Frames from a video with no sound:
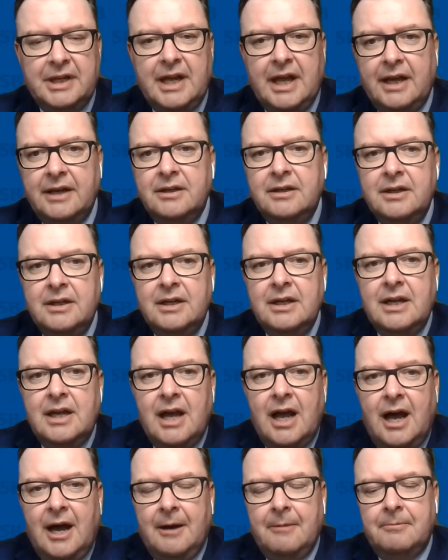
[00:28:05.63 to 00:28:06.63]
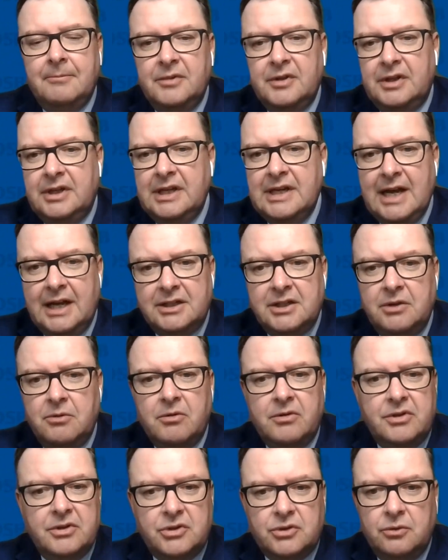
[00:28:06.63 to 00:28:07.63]
And again, um,
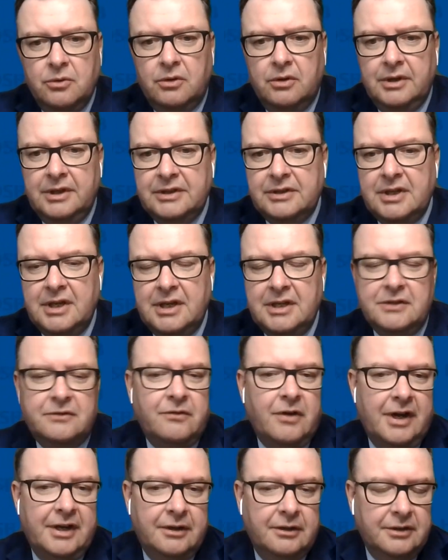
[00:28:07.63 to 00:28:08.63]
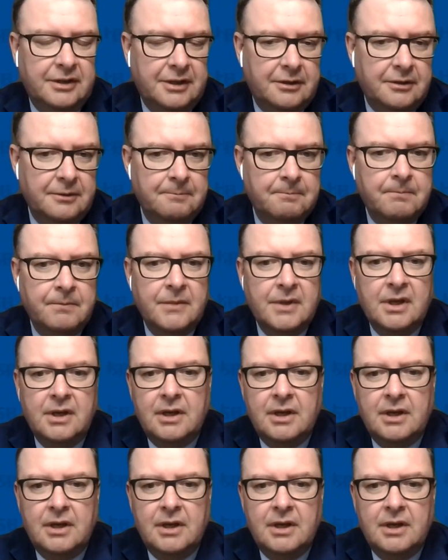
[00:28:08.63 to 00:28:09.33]
connecting with the school is is vital here.